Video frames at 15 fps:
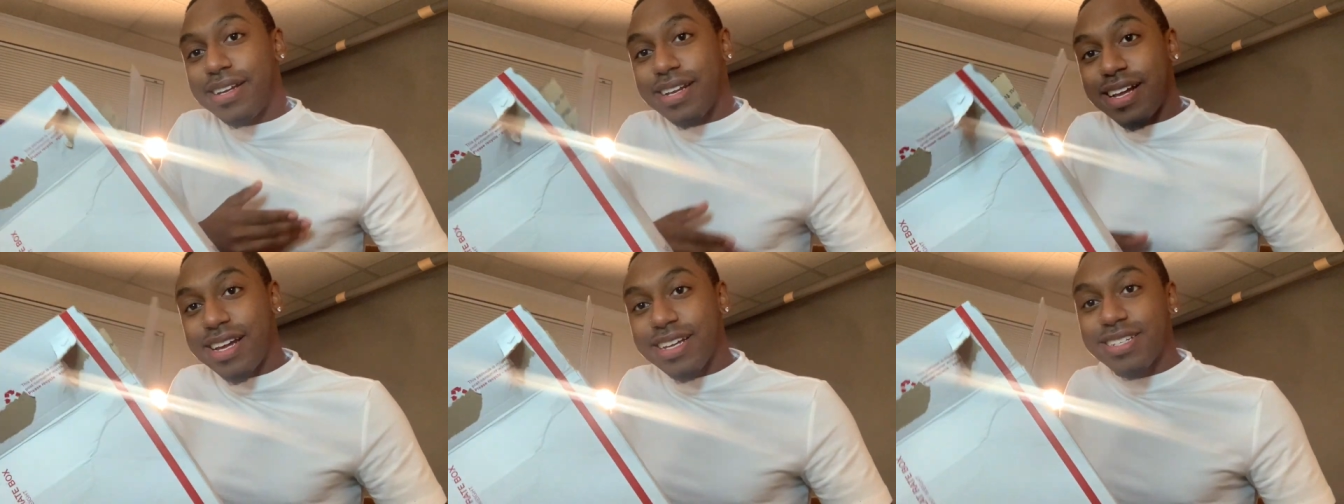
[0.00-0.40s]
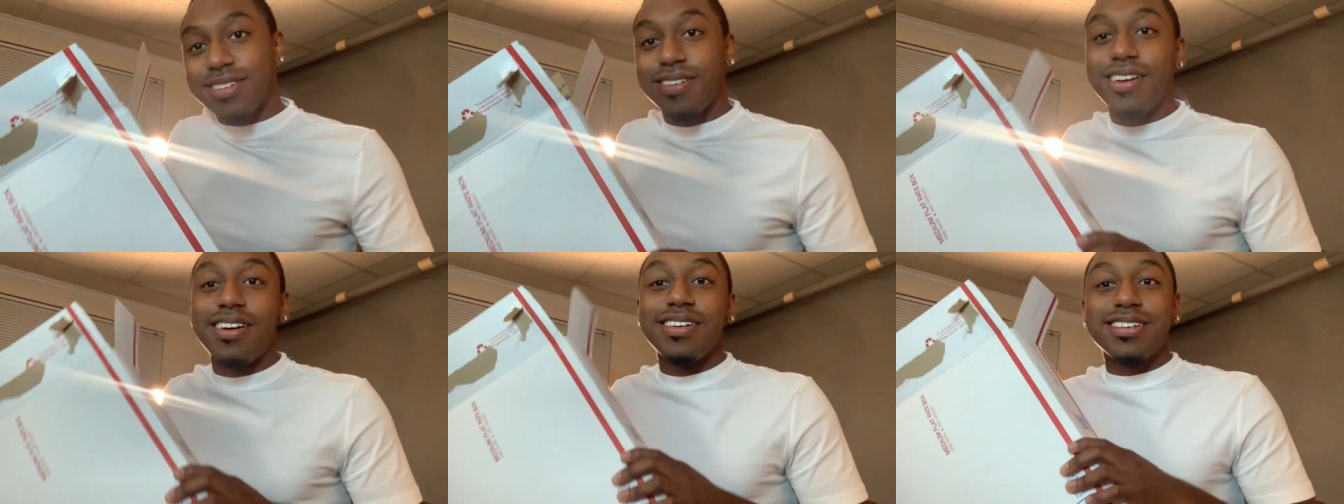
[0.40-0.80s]
Like, so
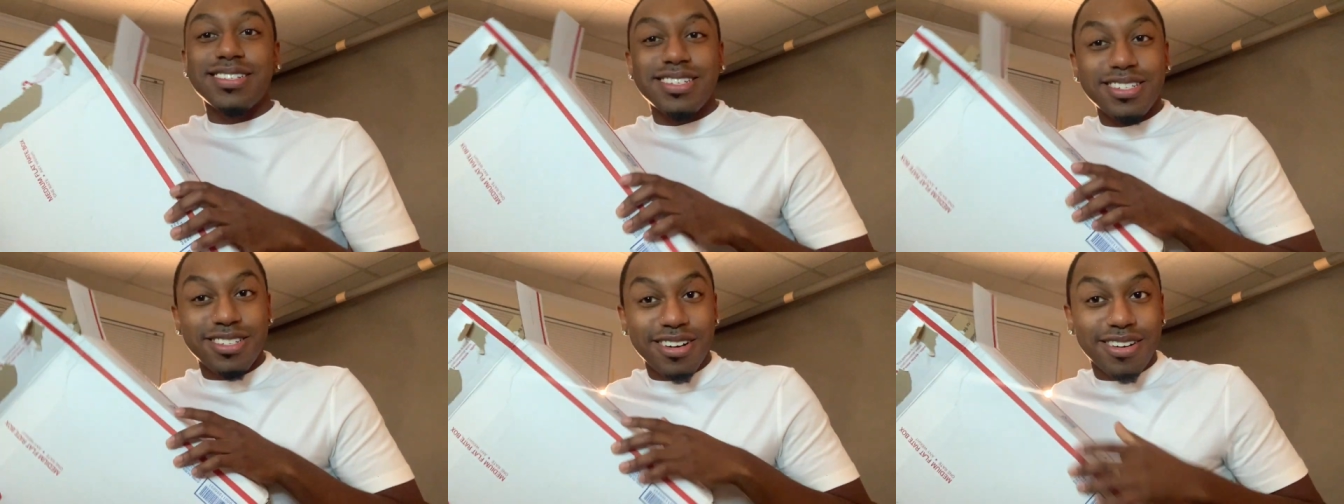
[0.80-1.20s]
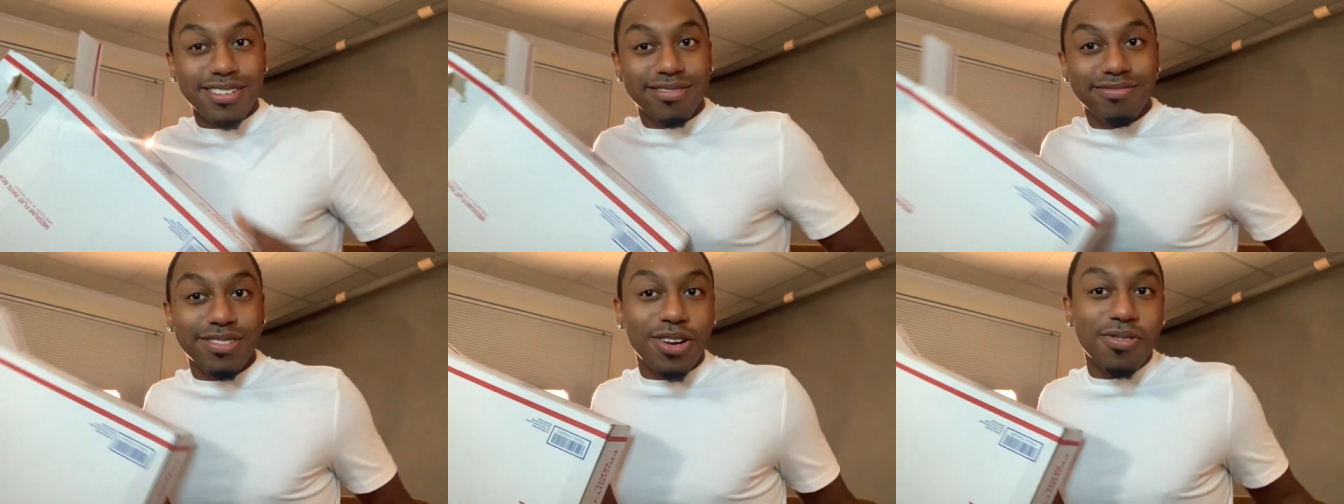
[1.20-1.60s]
long as the
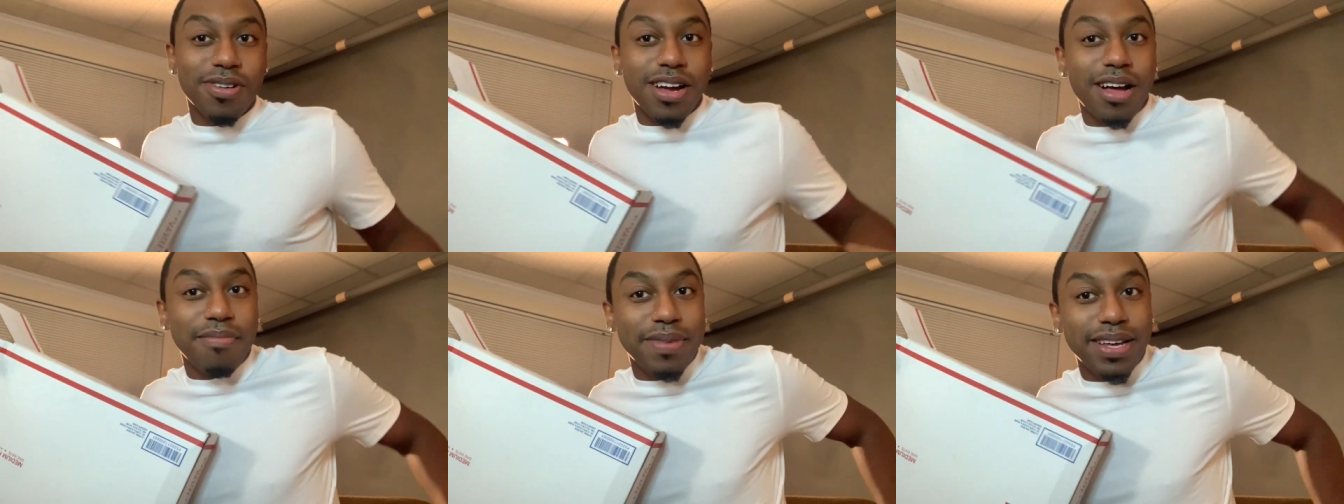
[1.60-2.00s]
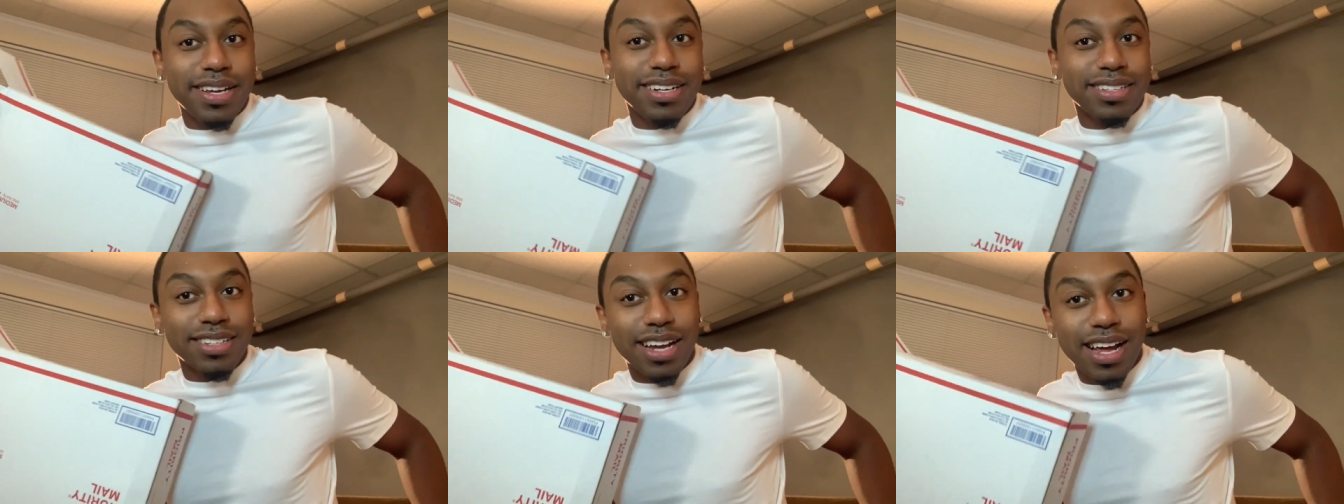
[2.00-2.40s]
shirt don't come
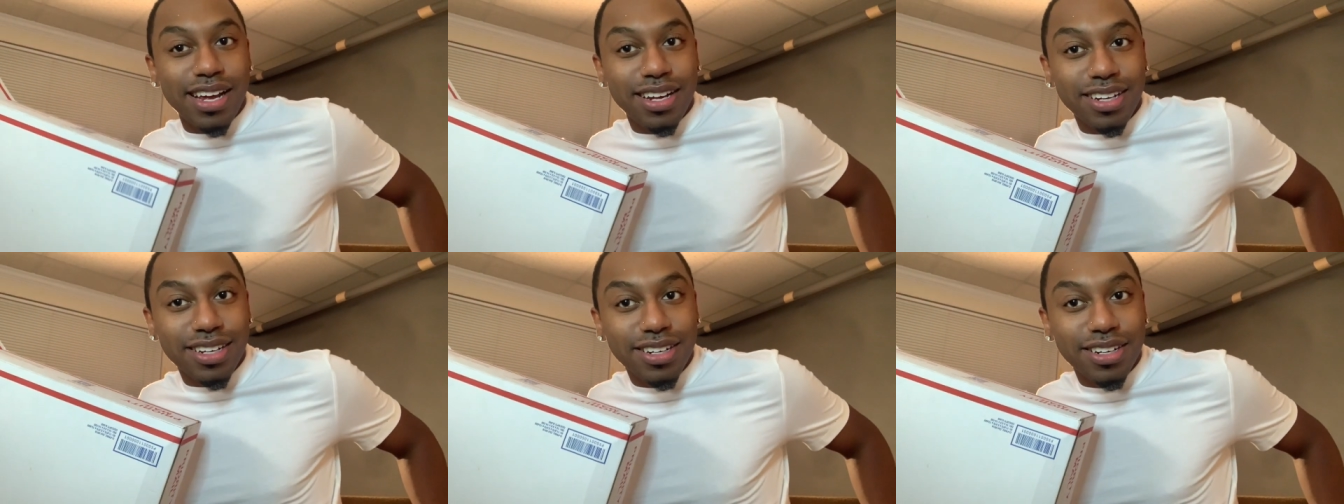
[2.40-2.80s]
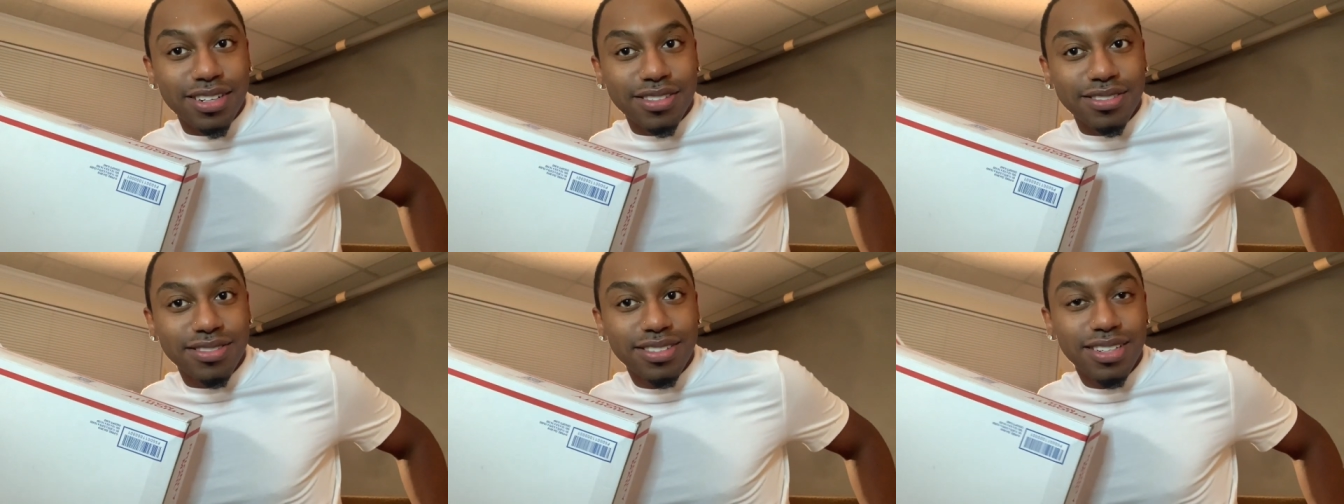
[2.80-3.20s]
in, like, you
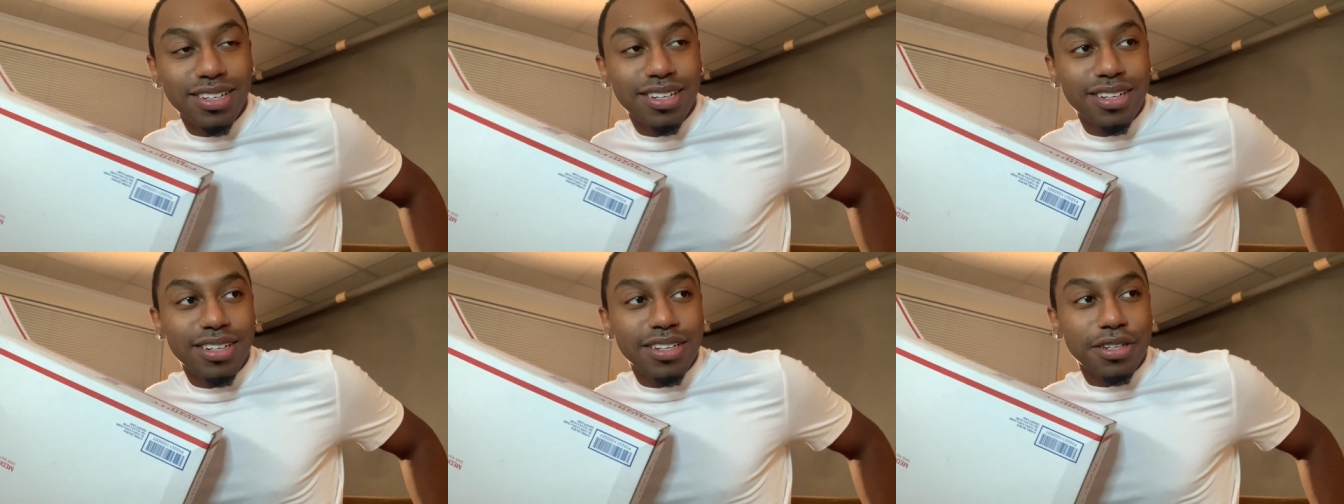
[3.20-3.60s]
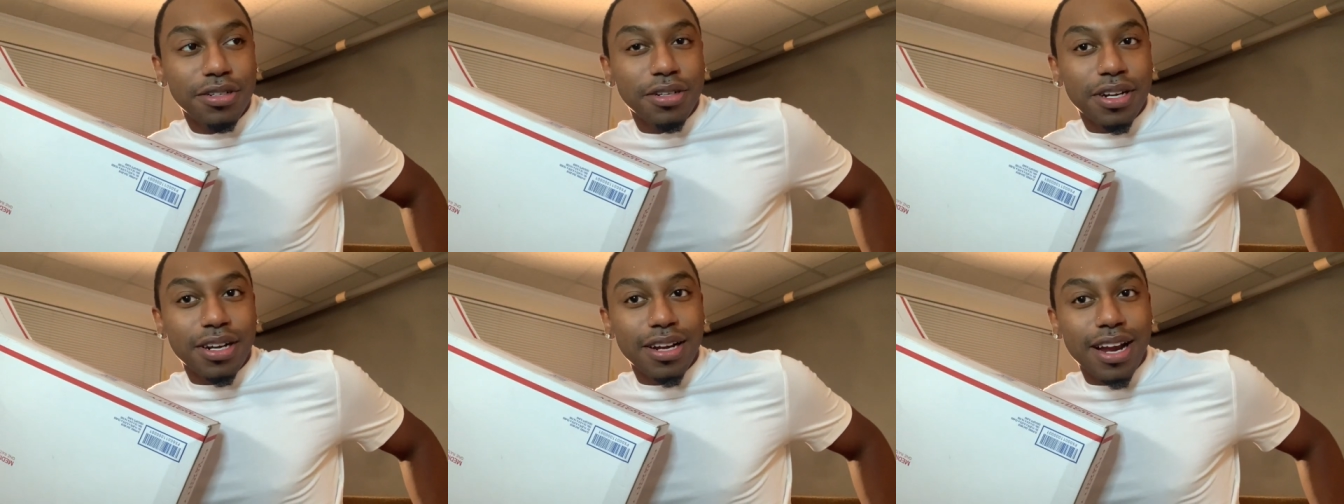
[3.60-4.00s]
know,
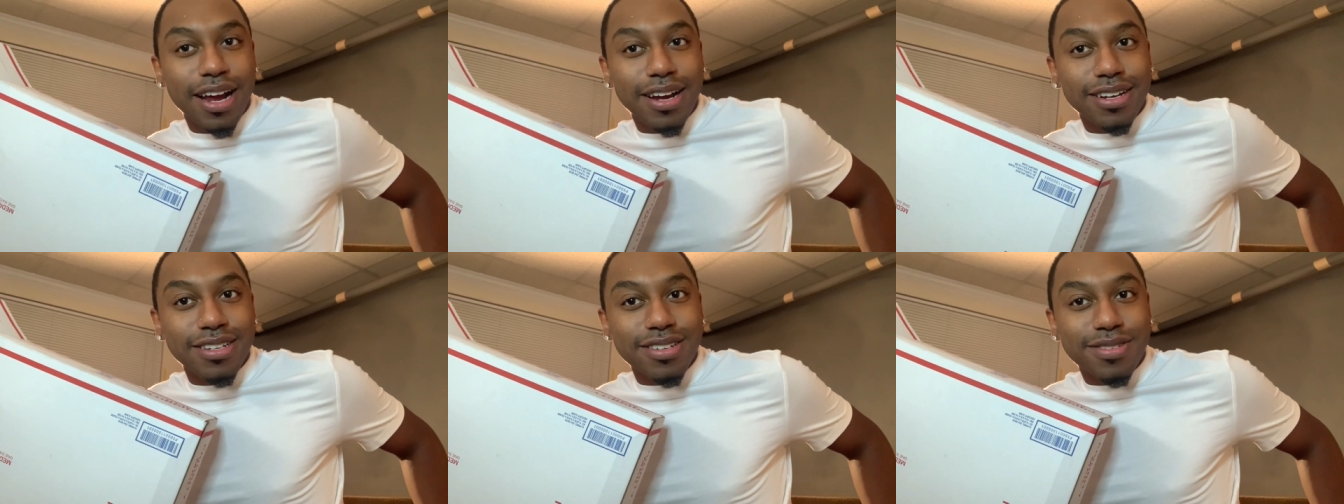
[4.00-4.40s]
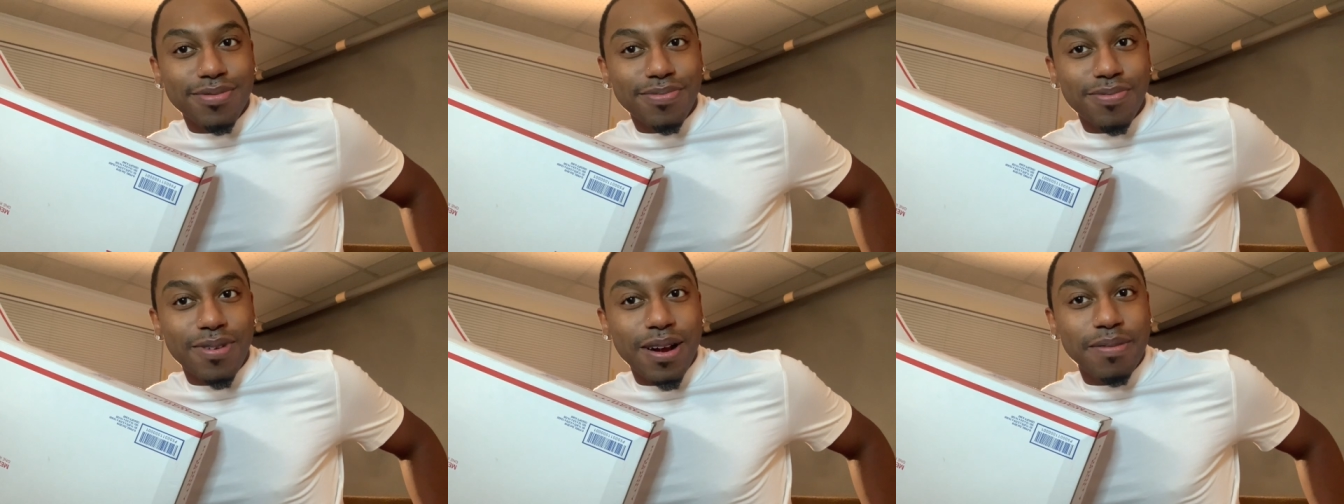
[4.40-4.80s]
looking like it's
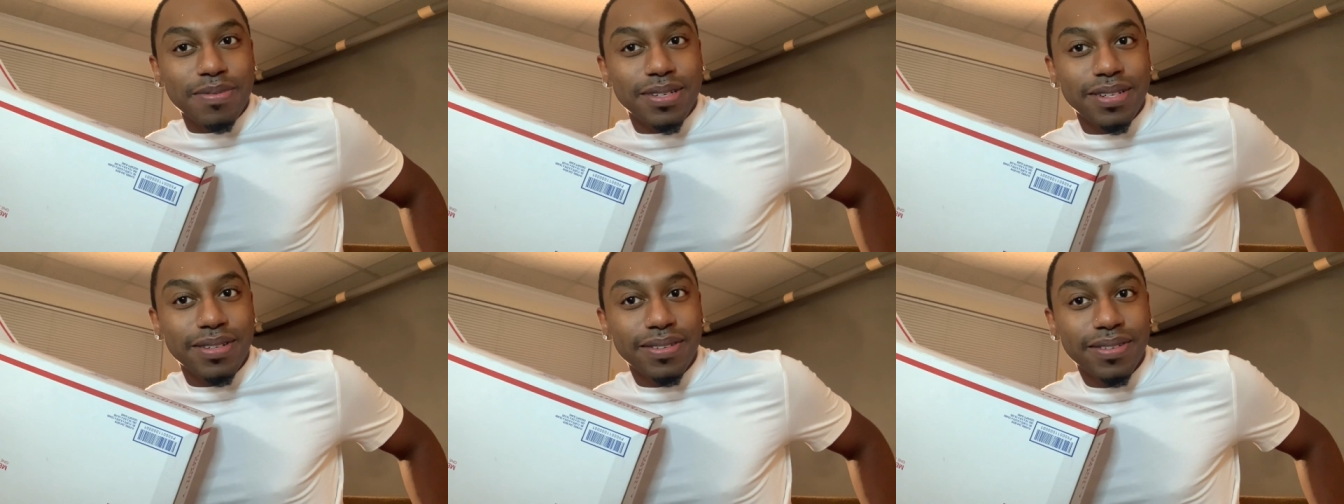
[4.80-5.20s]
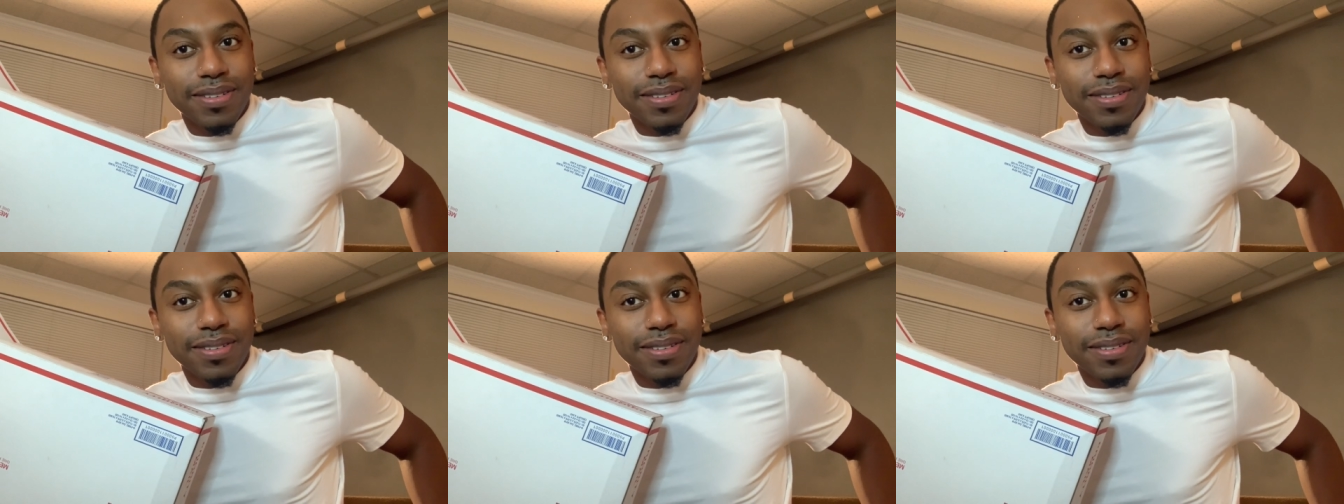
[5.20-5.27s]
ripped